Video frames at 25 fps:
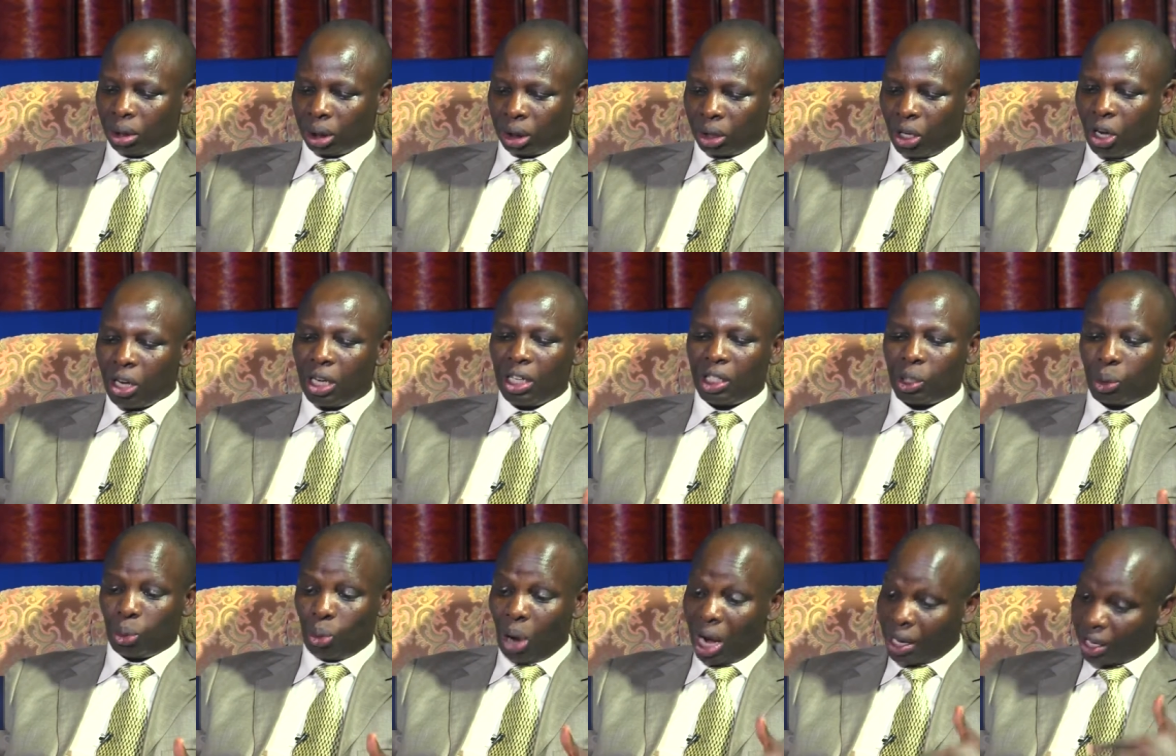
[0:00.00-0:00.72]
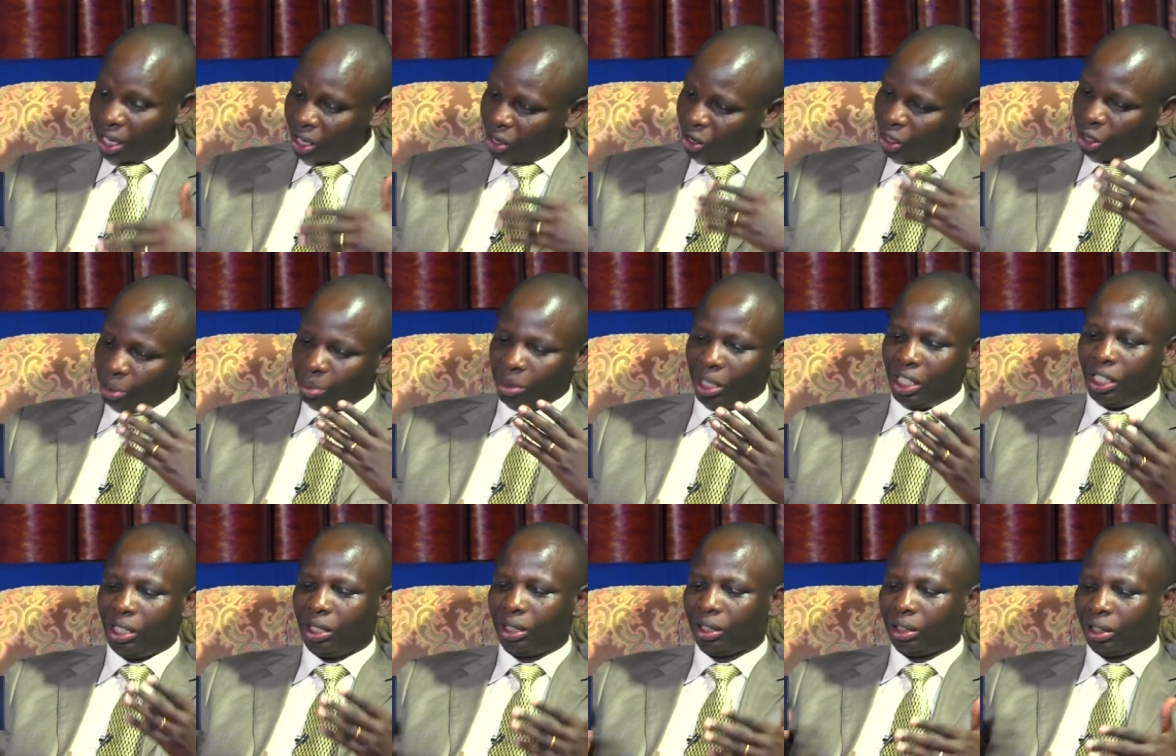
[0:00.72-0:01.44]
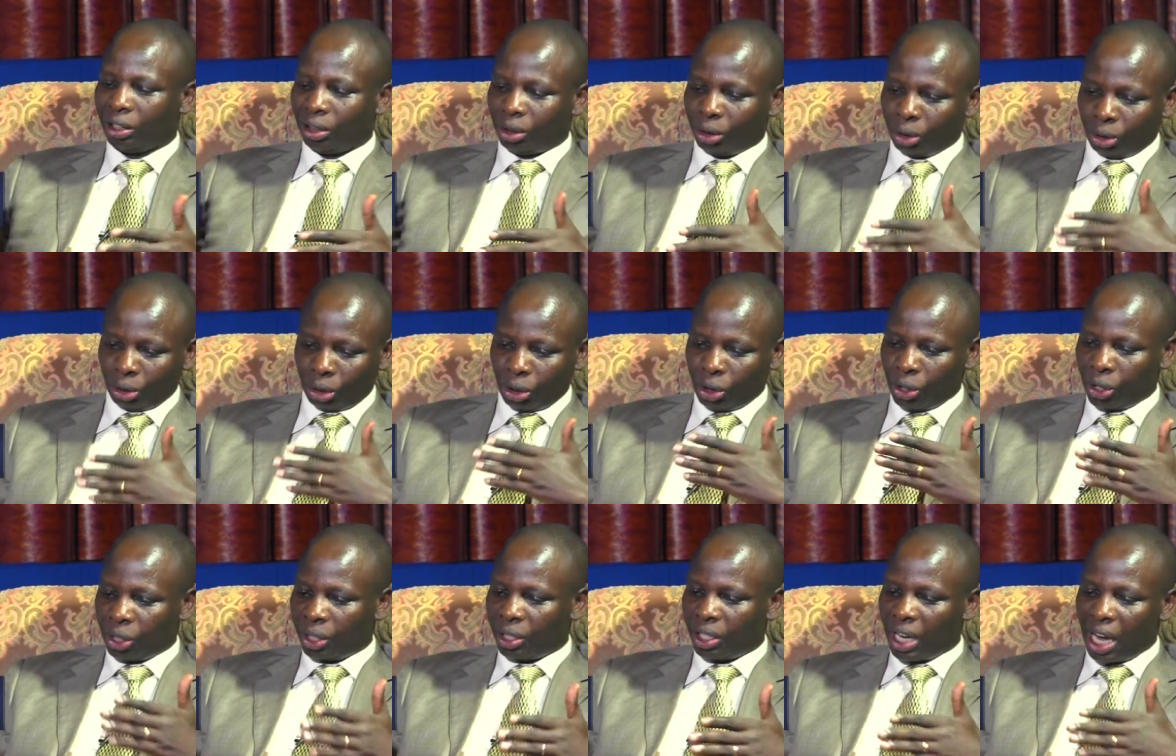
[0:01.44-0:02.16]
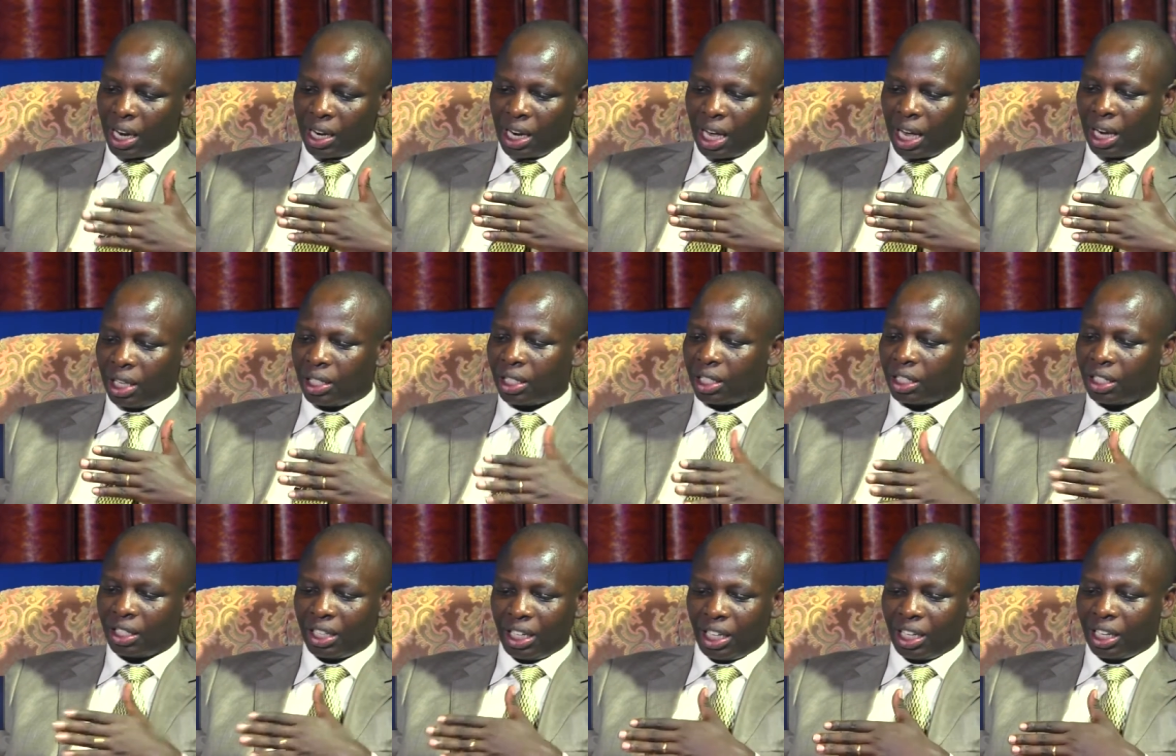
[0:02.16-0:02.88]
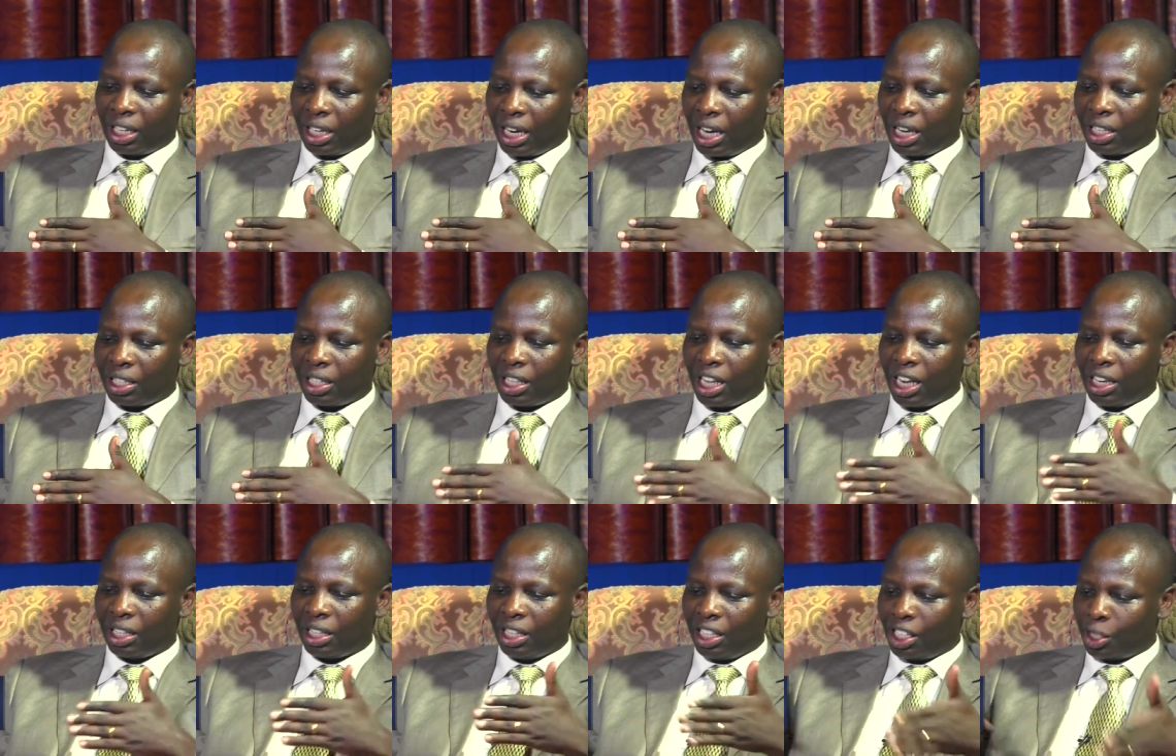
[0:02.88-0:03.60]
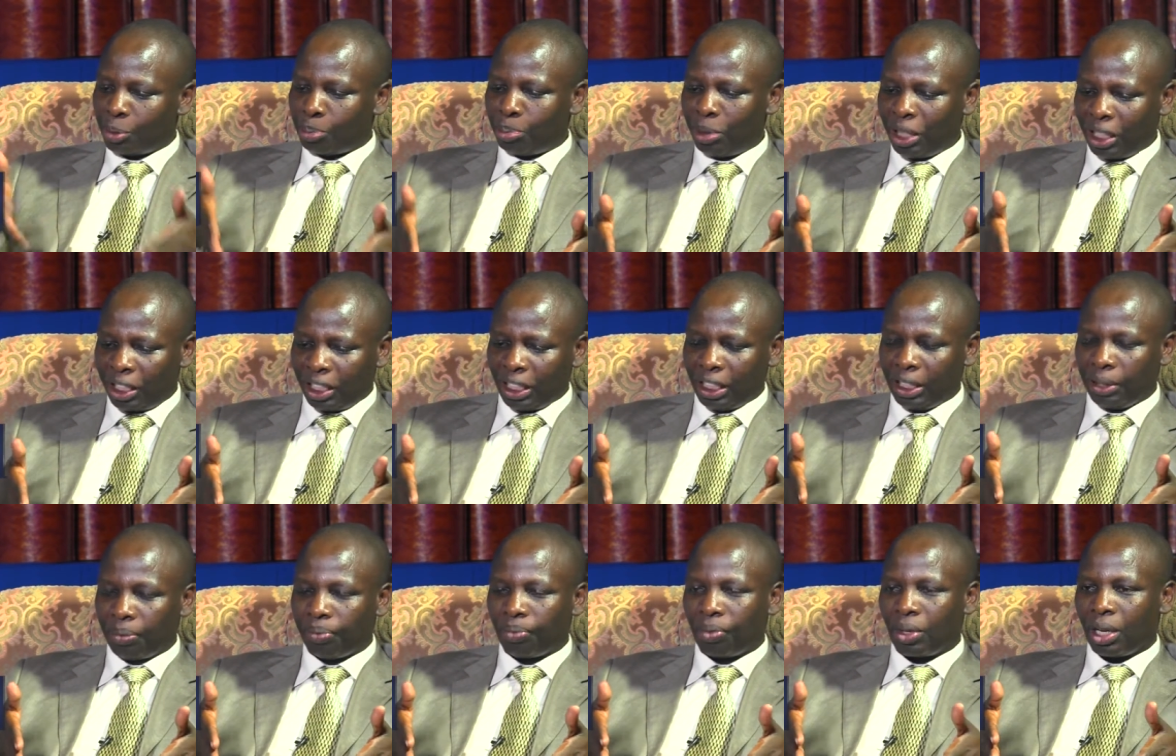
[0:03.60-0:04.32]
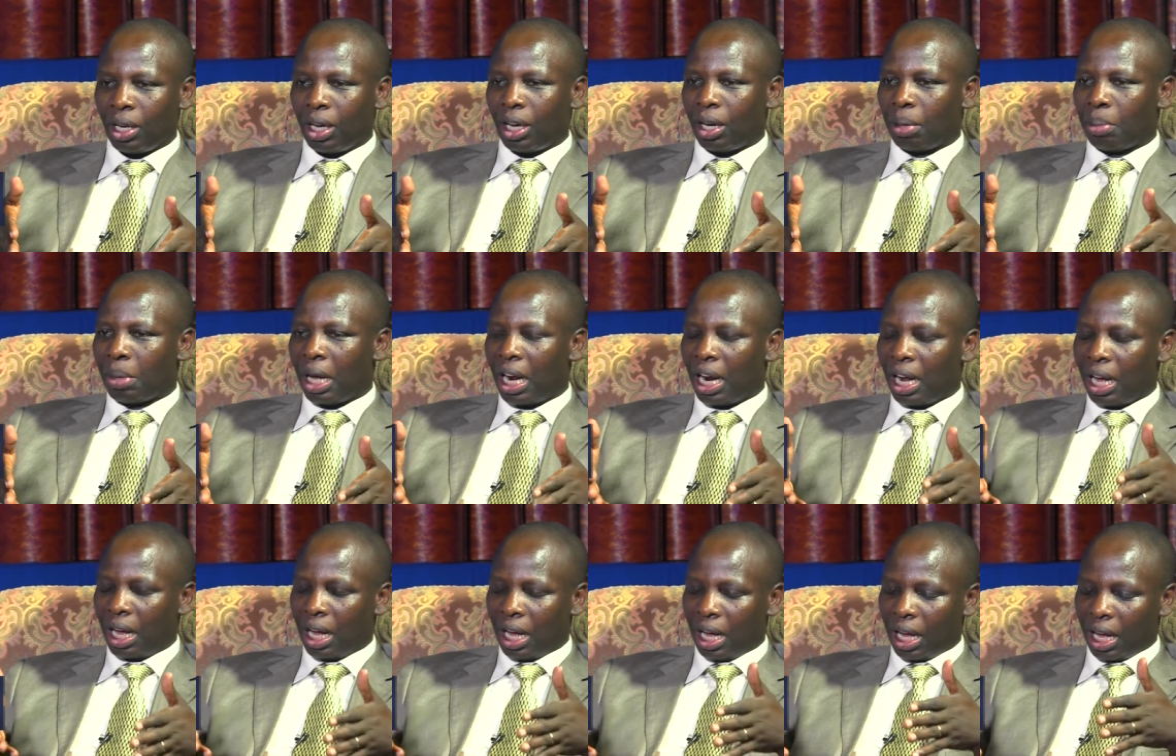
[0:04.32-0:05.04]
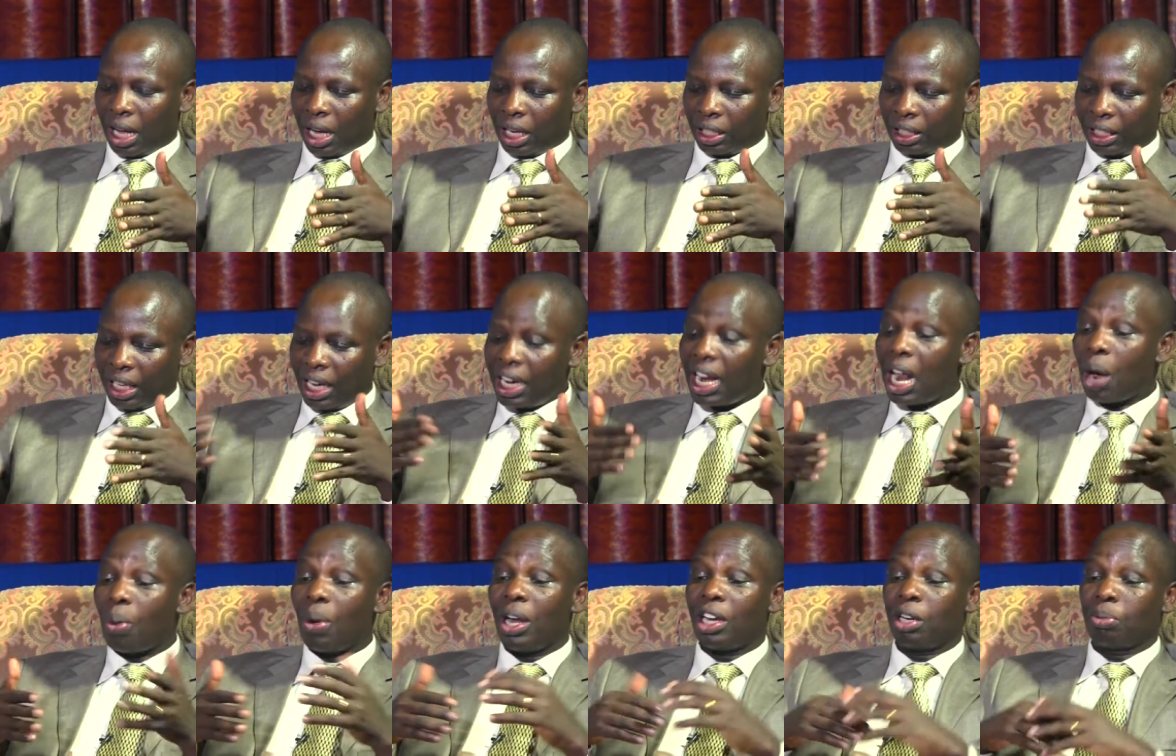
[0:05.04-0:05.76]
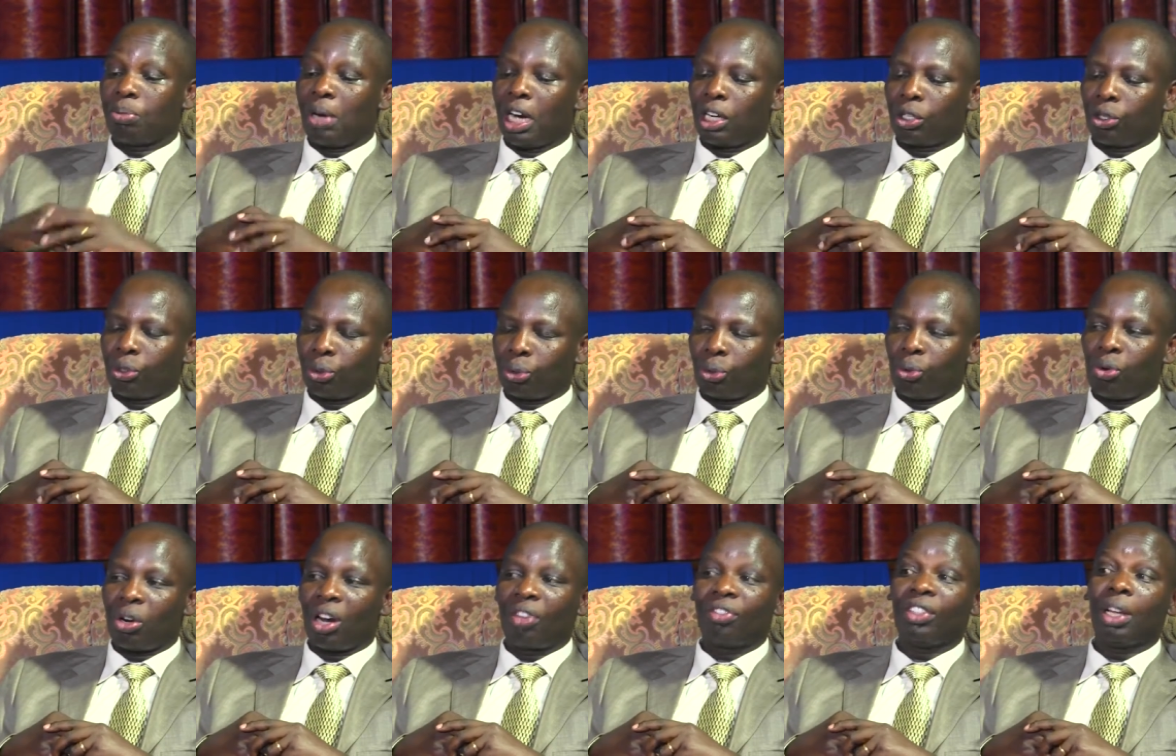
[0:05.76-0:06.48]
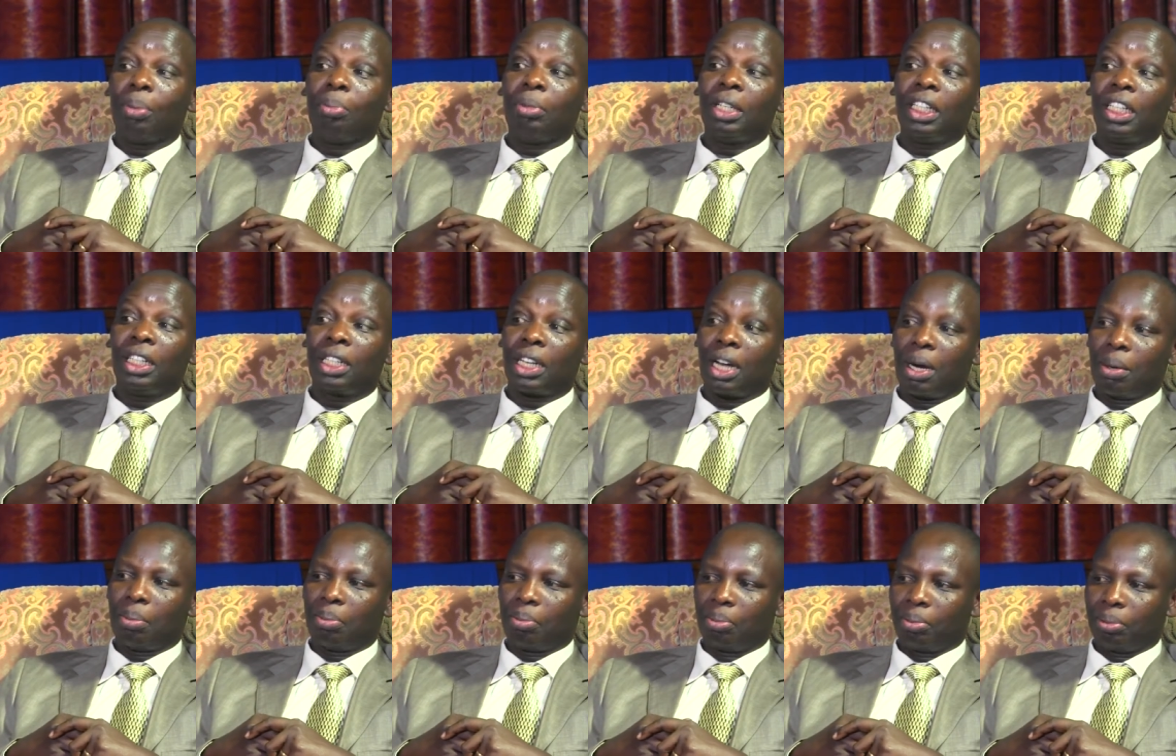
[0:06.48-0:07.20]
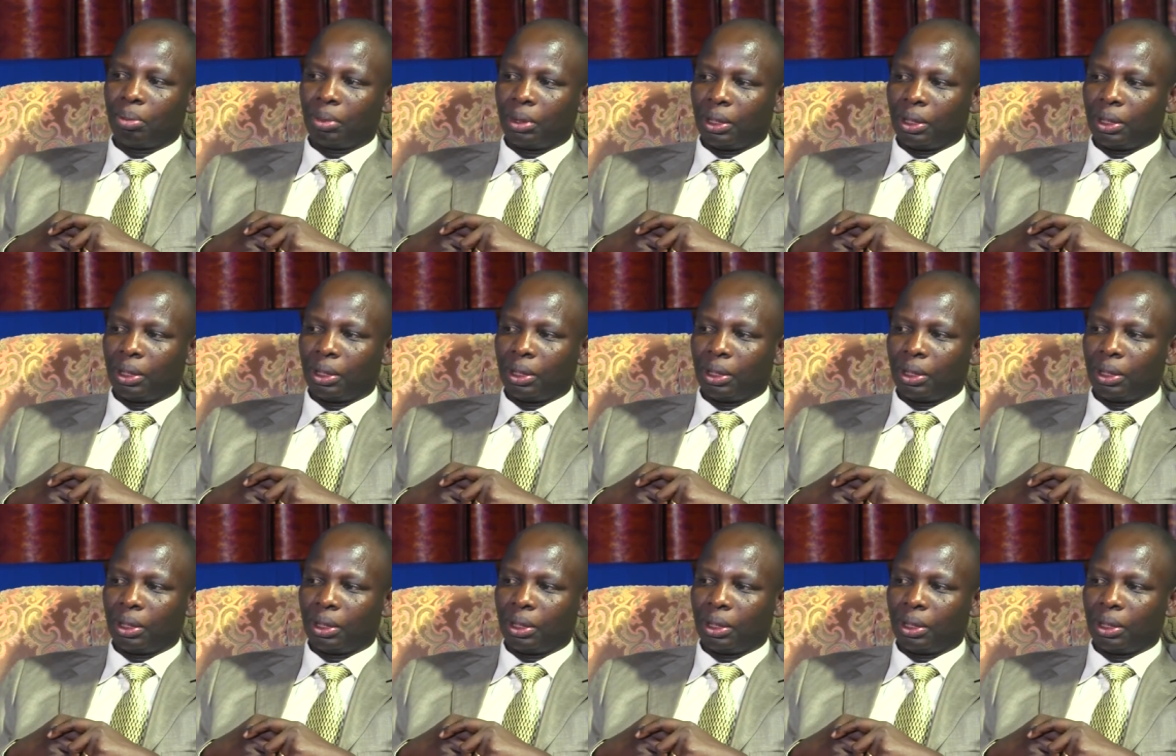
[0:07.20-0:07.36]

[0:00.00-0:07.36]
God is working on me through those channels, sickness, then this beating. But again, I went back to school after midterm.